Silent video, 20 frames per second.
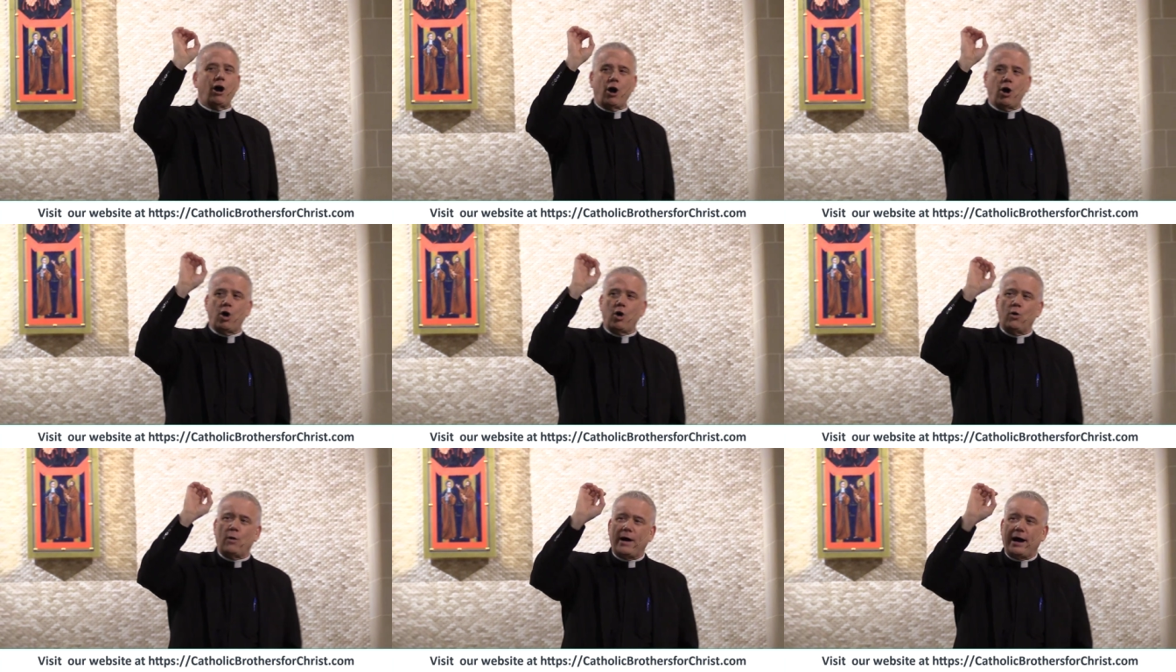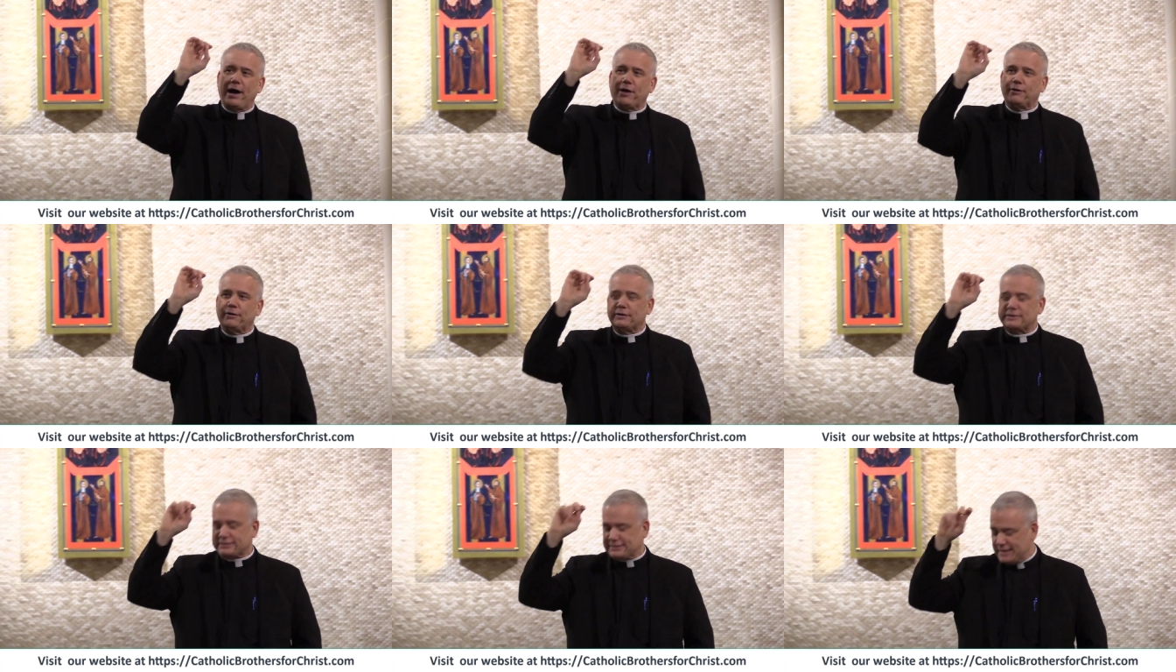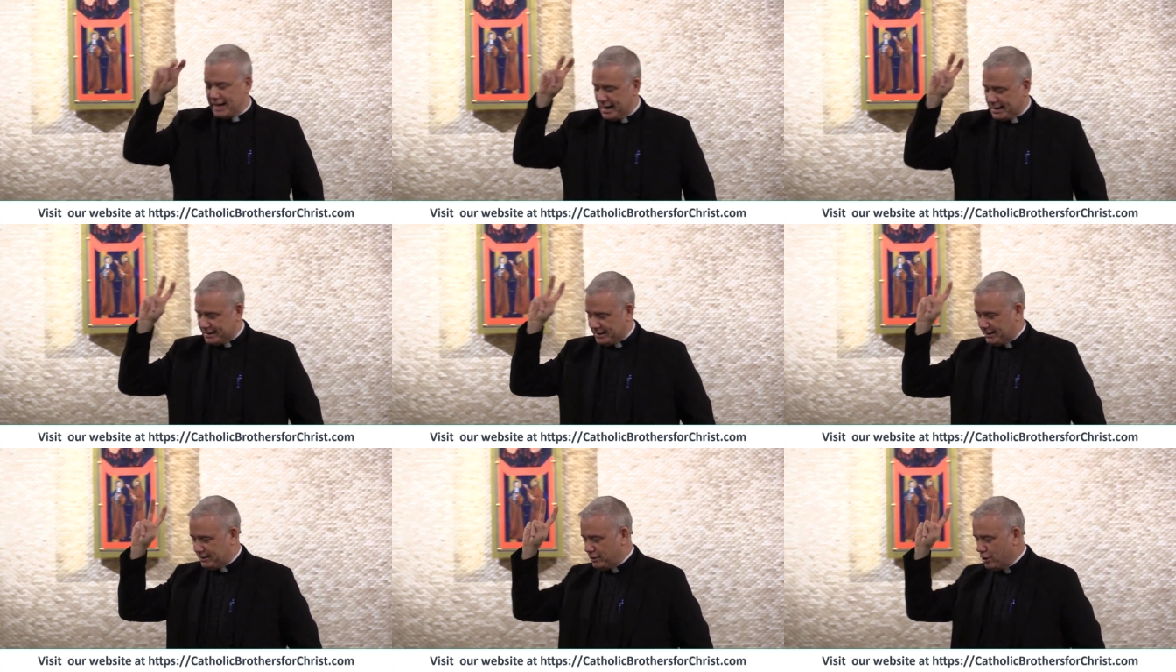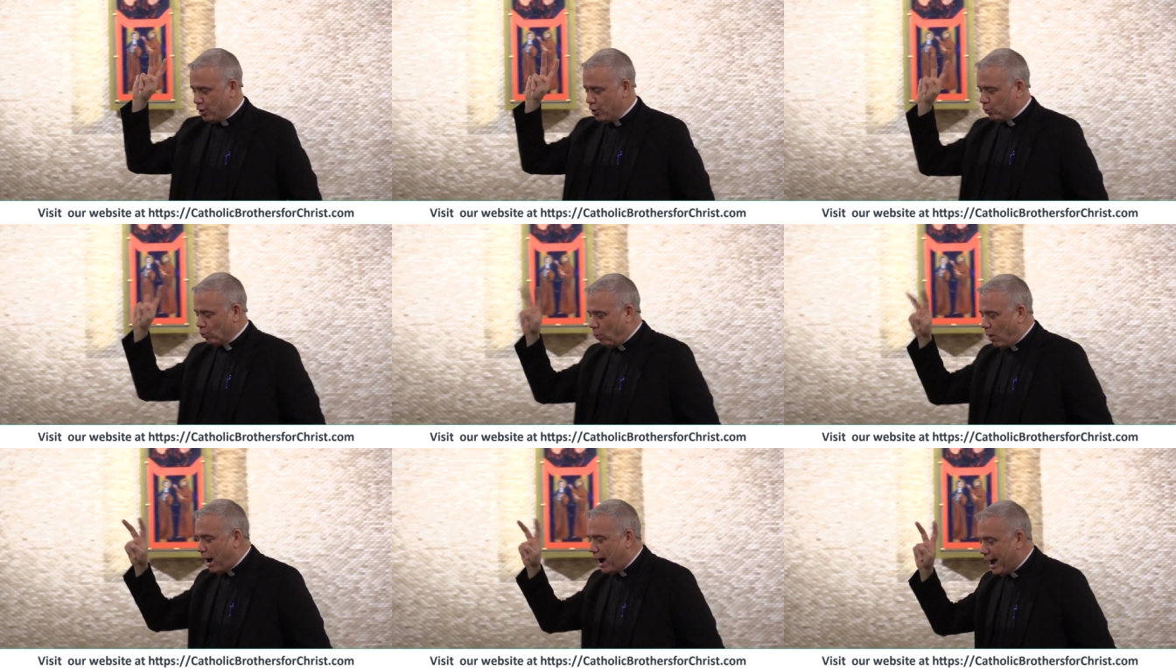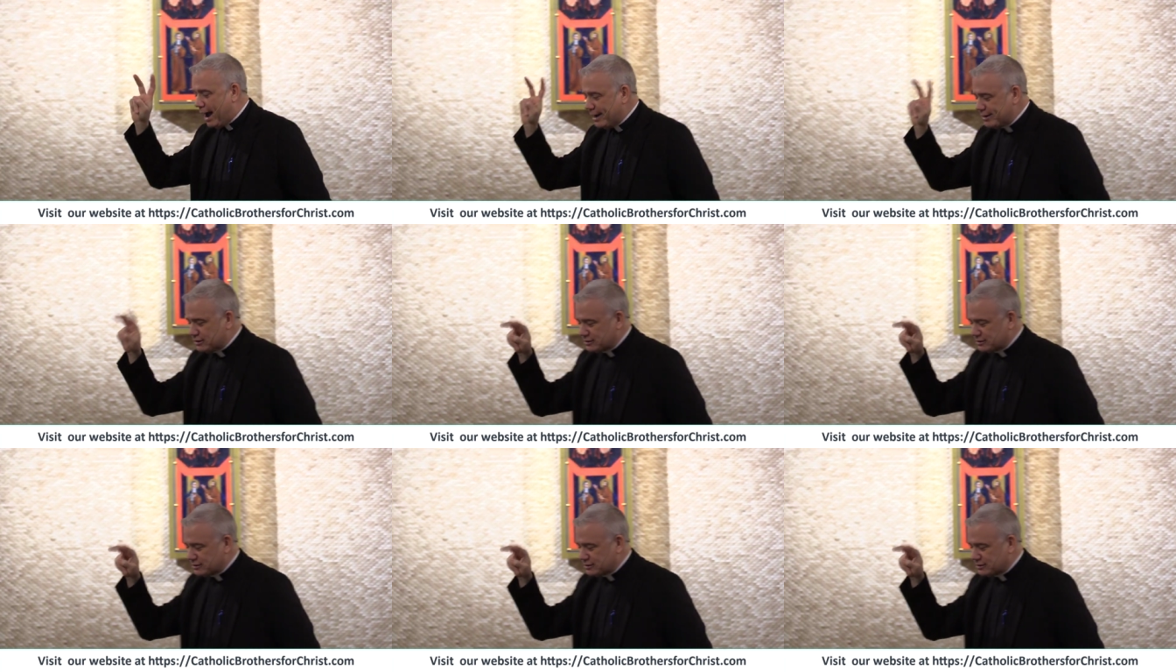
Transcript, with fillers: O, others second. Y,